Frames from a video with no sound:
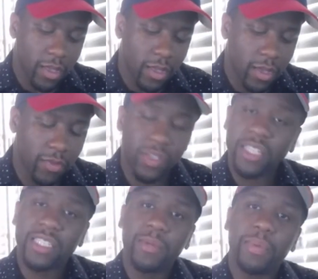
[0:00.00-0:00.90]
if
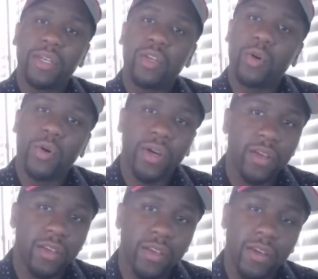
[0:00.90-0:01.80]
DTB do it,
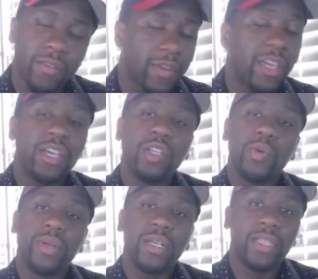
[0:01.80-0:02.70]
if he can do
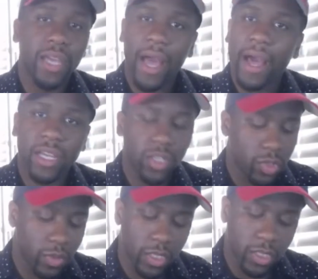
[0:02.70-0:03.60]
anything, I can
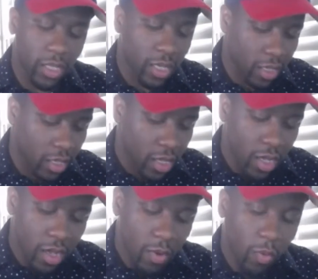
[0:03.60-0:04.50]
do anything.
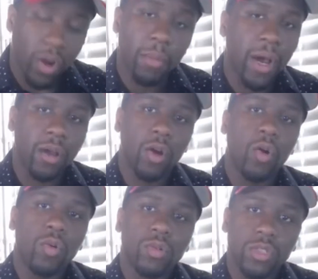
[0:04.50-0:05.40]
one of my
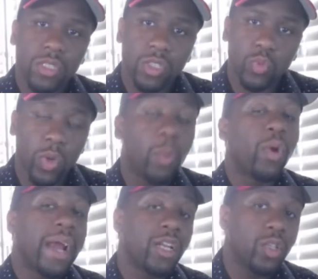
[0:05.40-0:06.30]
goals is
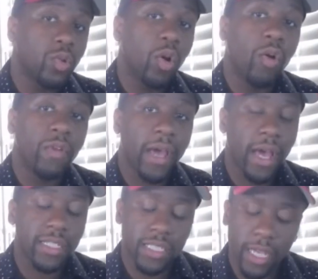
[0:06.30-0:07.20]
when I do go over to SA,